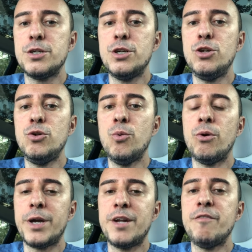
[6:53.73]
you won't
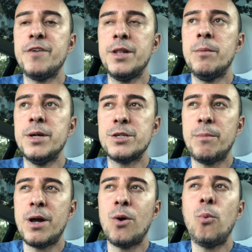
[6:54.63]
get a VIN number until
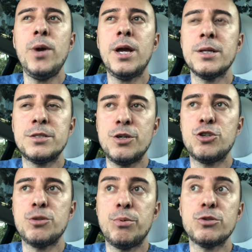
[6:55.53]
about a week until you're
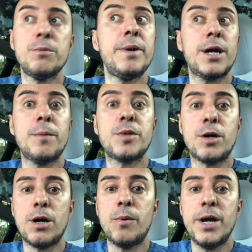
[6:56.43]
supposed to pick up the
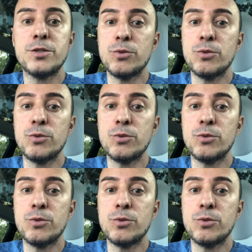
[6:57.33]
car, right?